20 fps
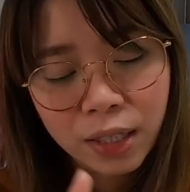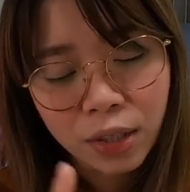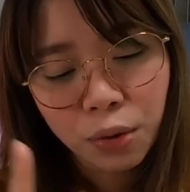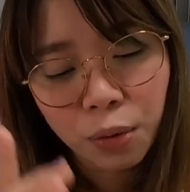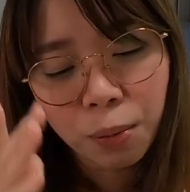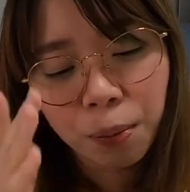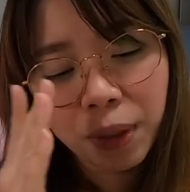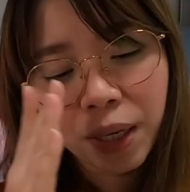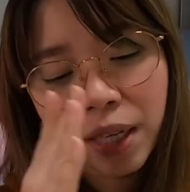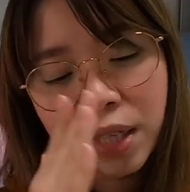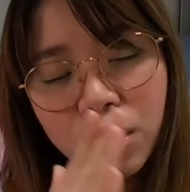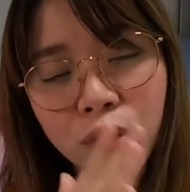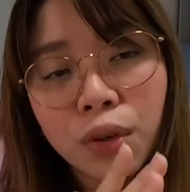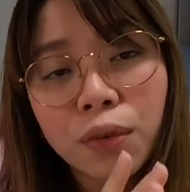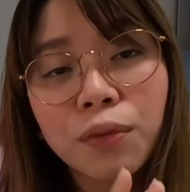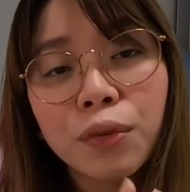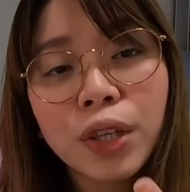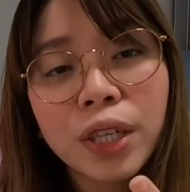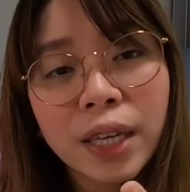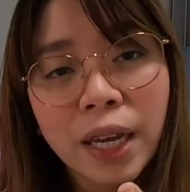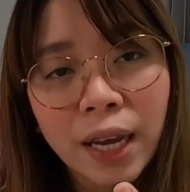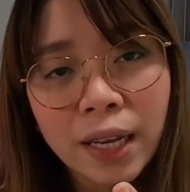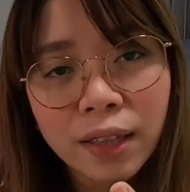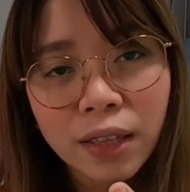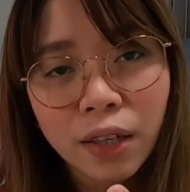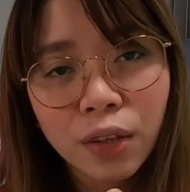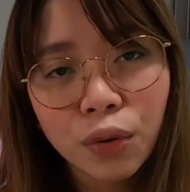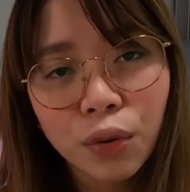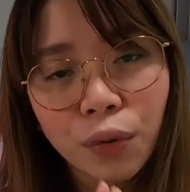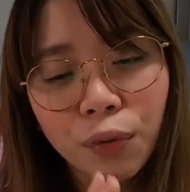So please don't
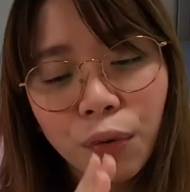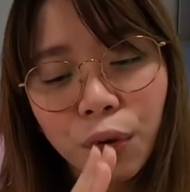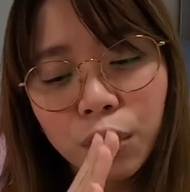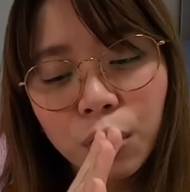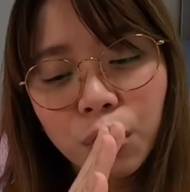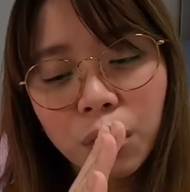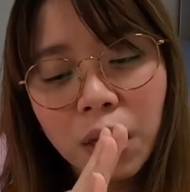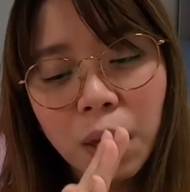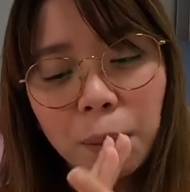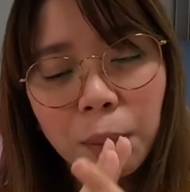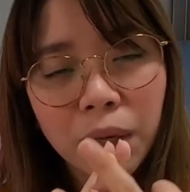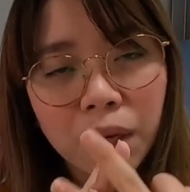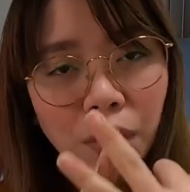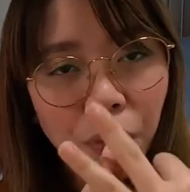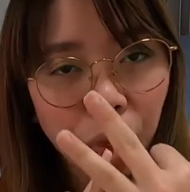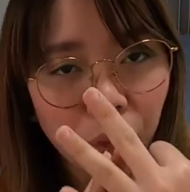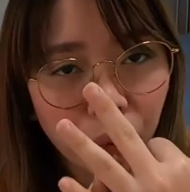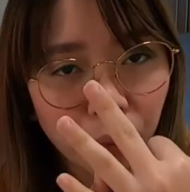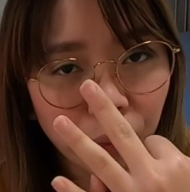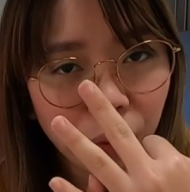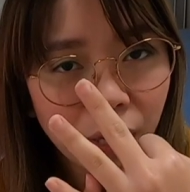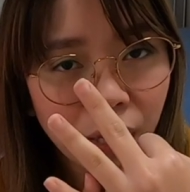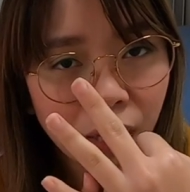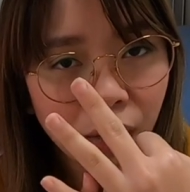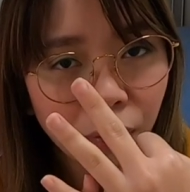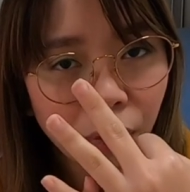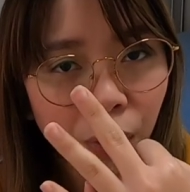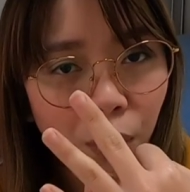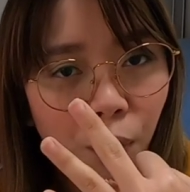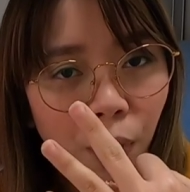forget to photocopy the
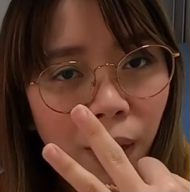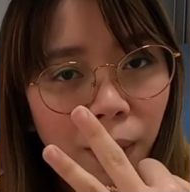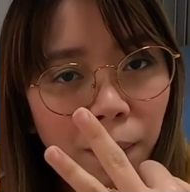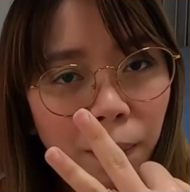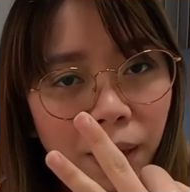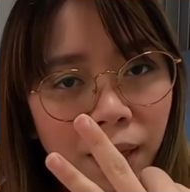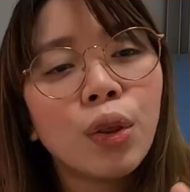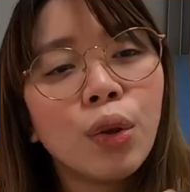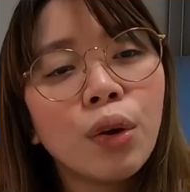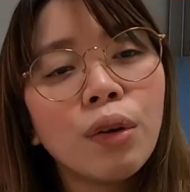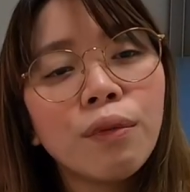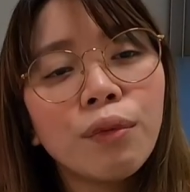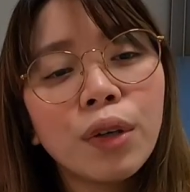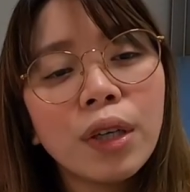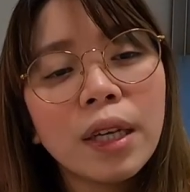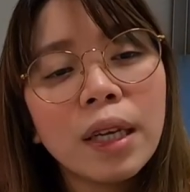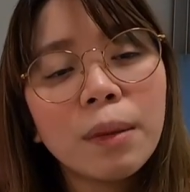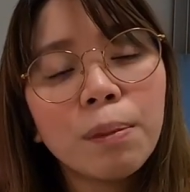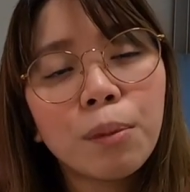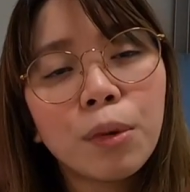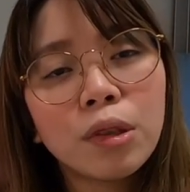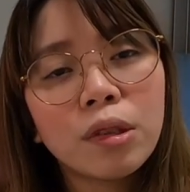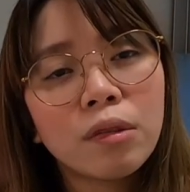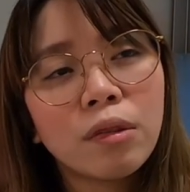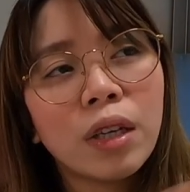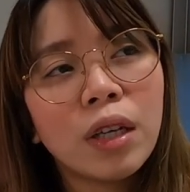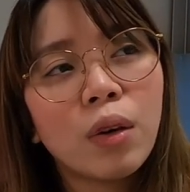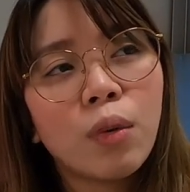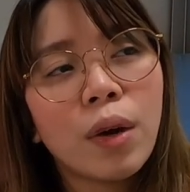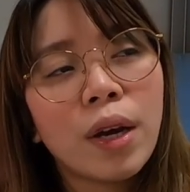three requirements. Don't forget po to
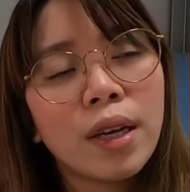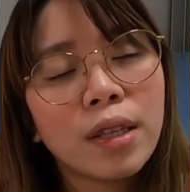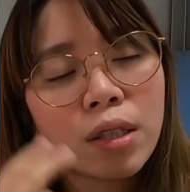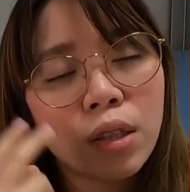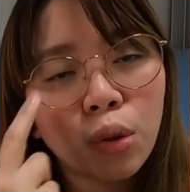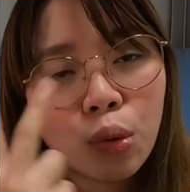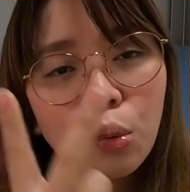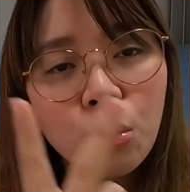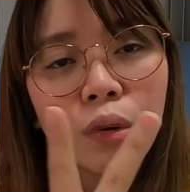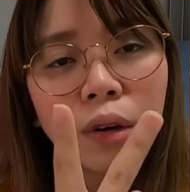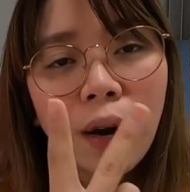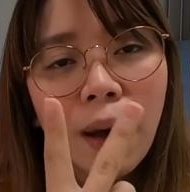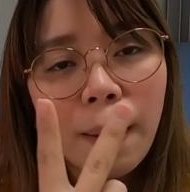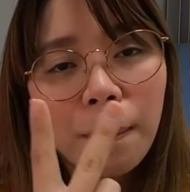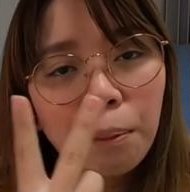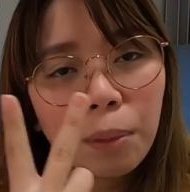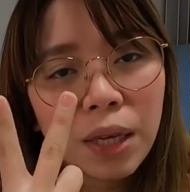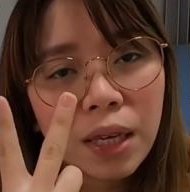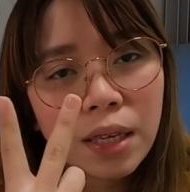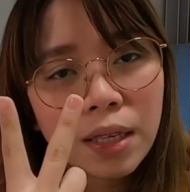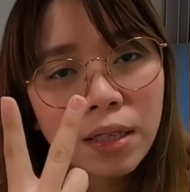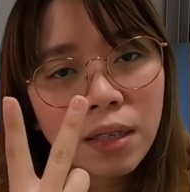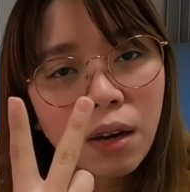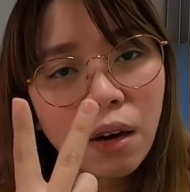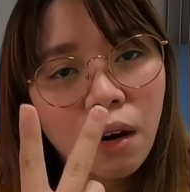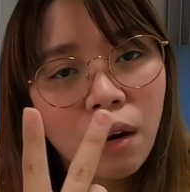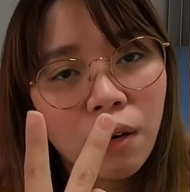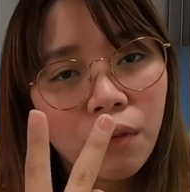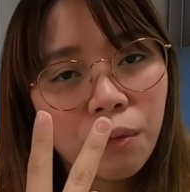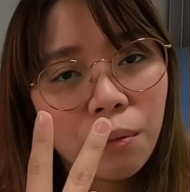request two copies
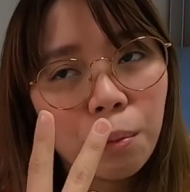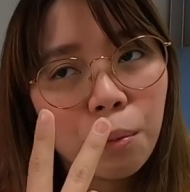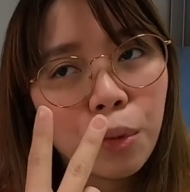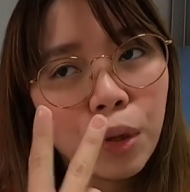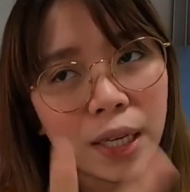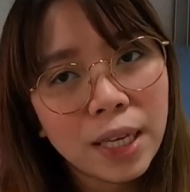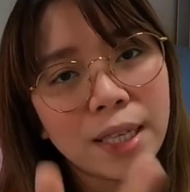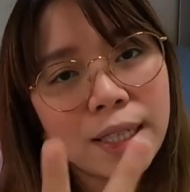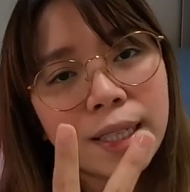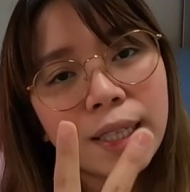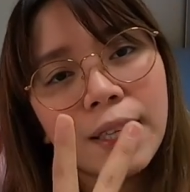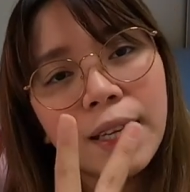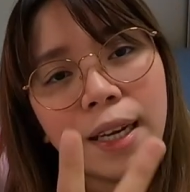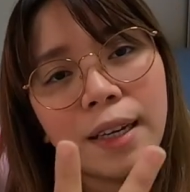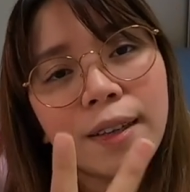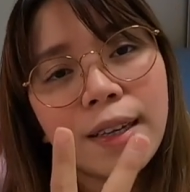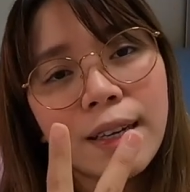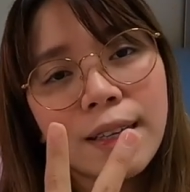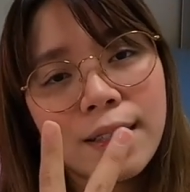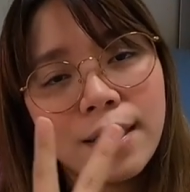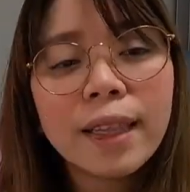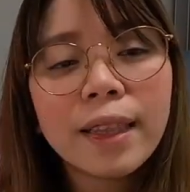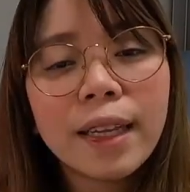of police clearance.